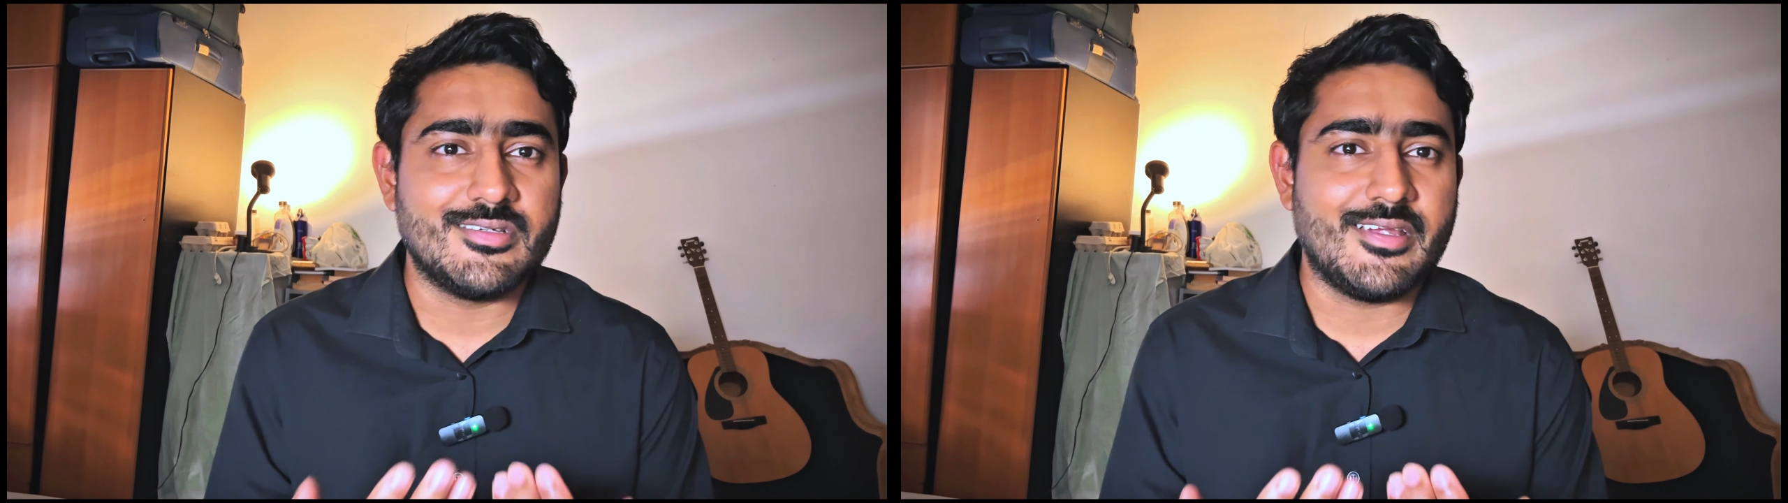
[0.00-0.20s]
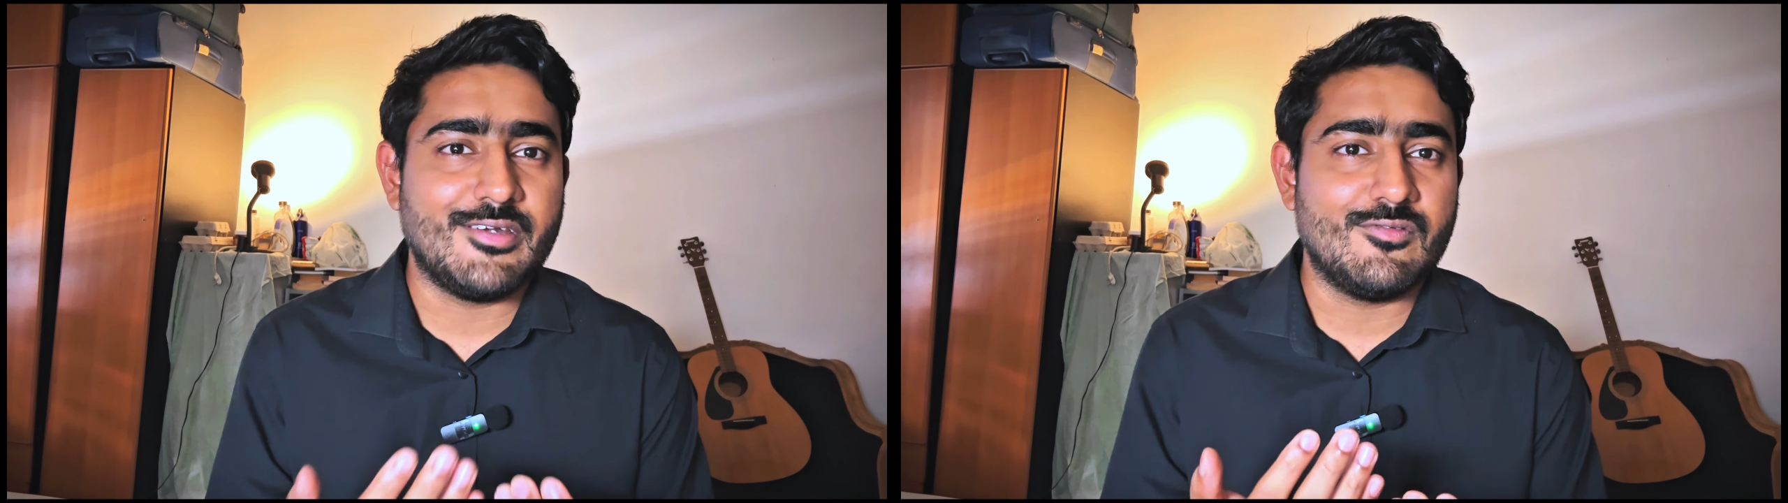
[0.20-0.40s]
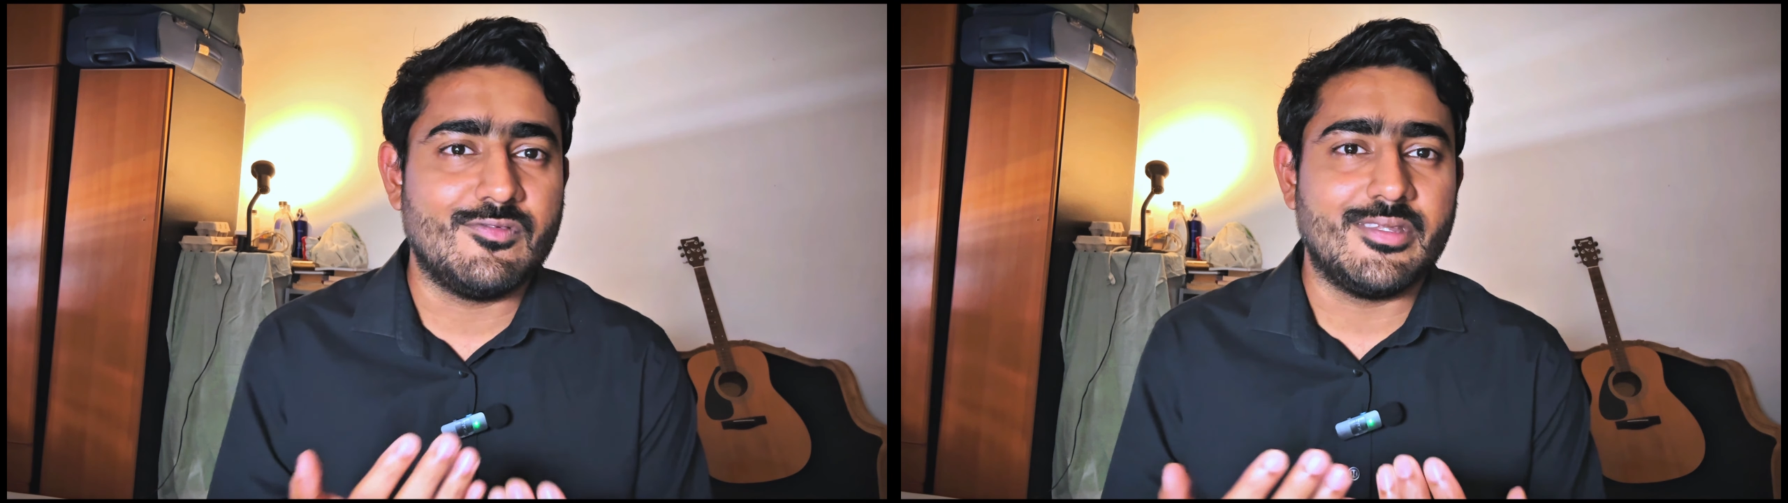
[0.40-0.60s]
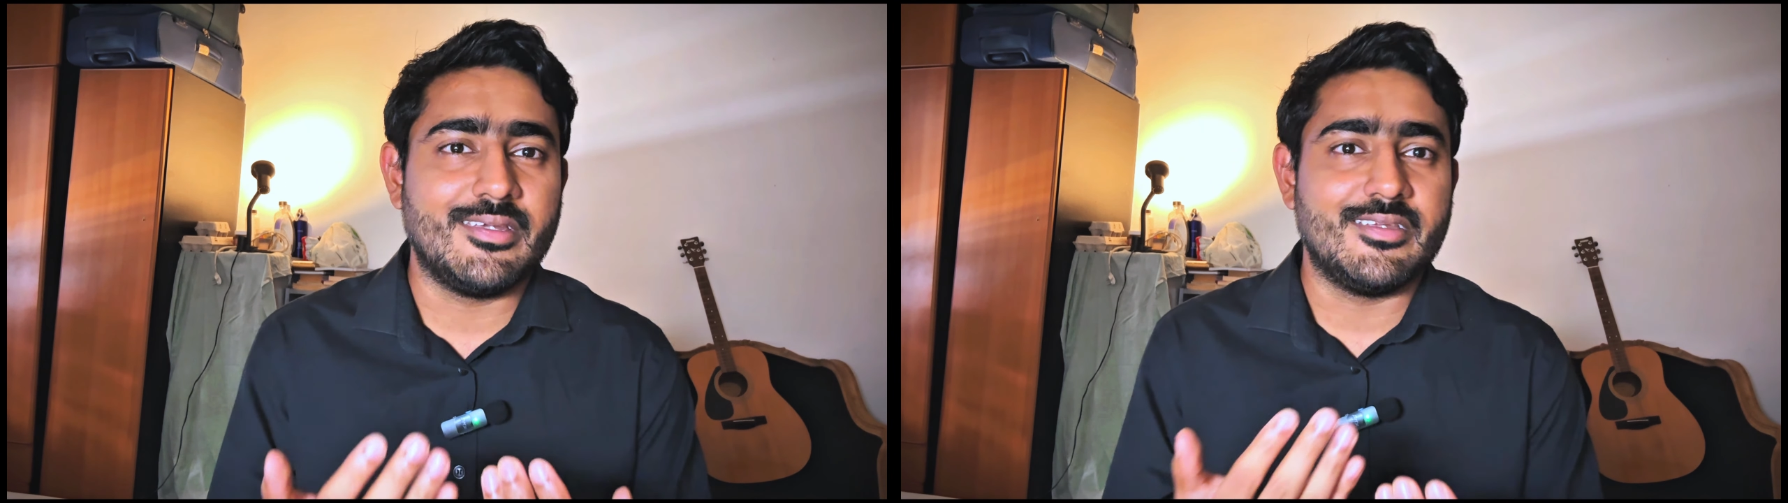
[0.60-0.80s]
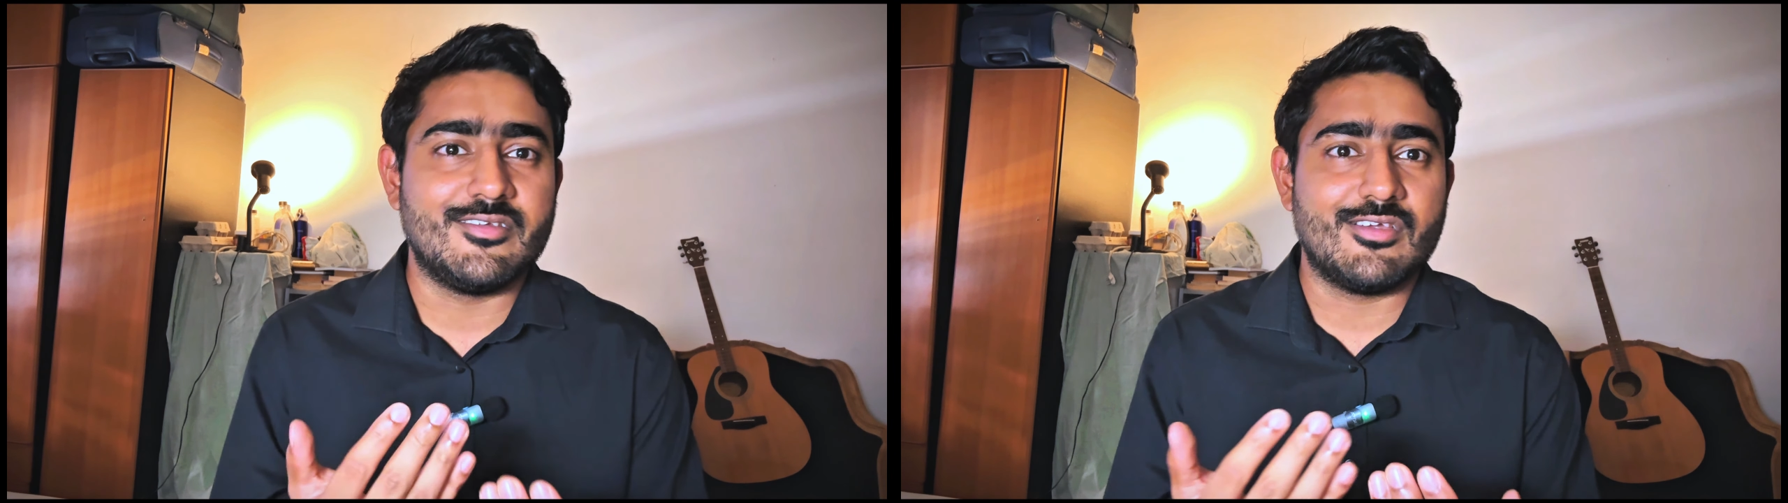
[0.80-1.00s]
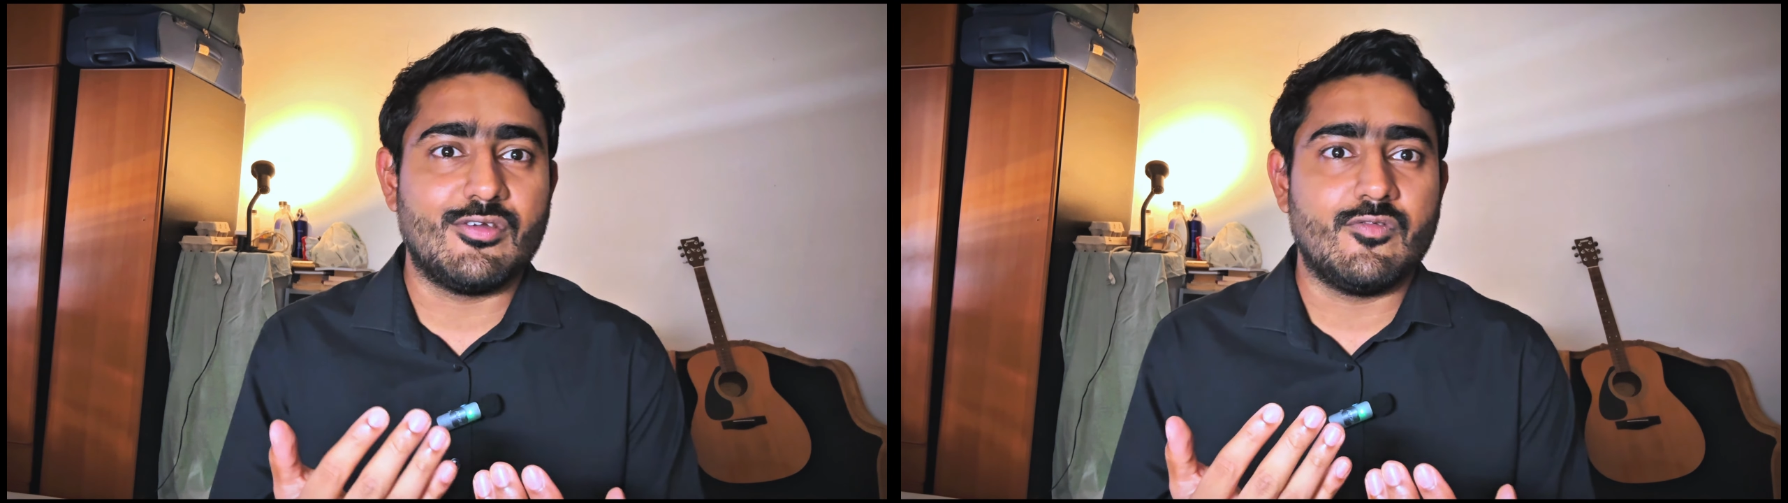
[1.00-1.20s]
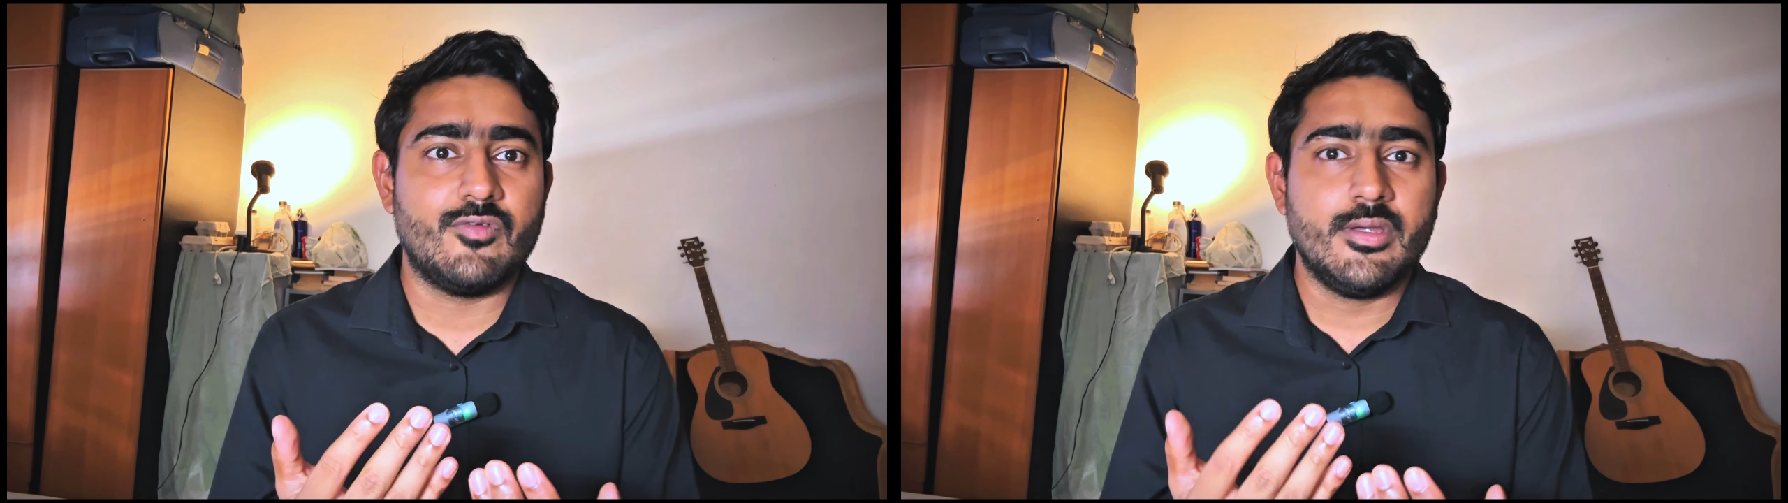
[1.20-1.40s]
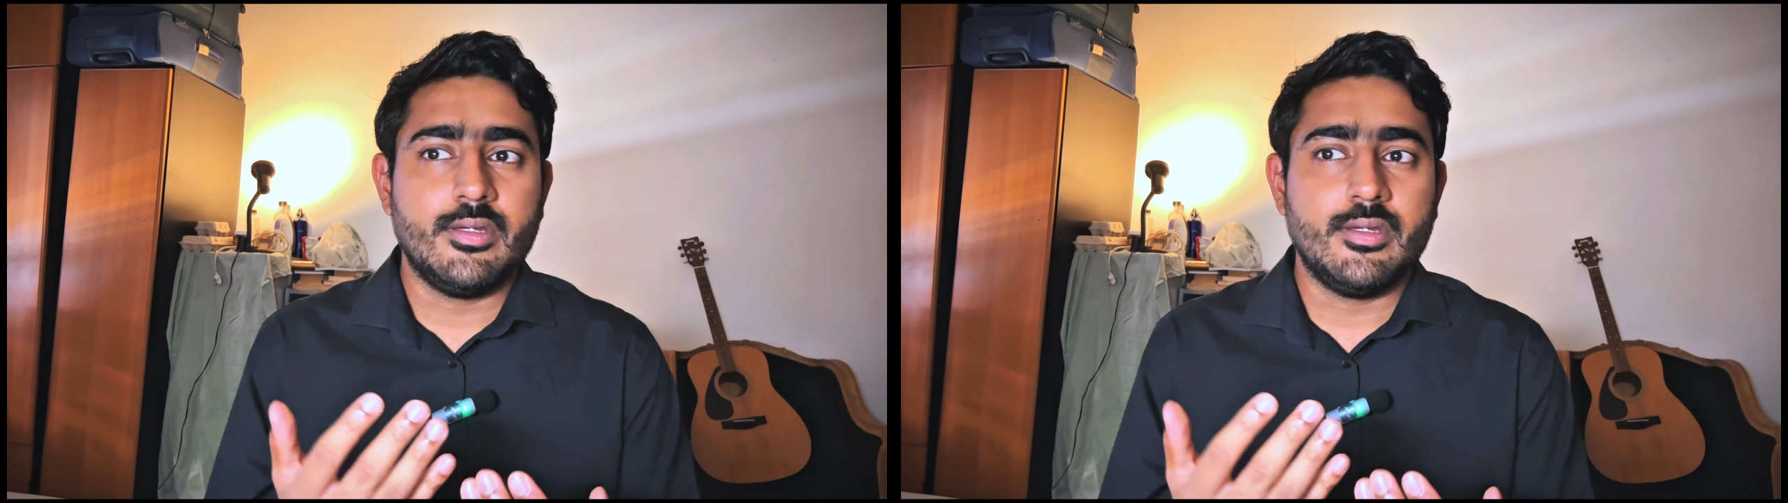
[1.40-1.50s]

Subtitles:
kind of thing, instead of